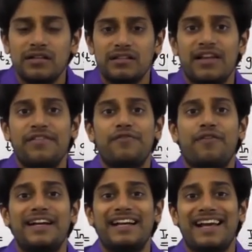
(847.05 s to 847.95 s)
they will
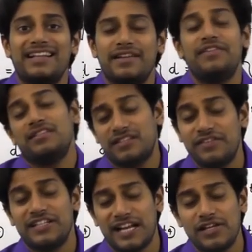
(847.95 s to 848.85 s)

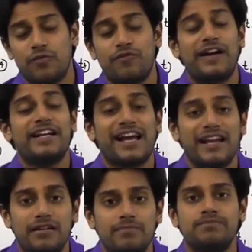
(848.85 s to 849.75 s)
tell you find n.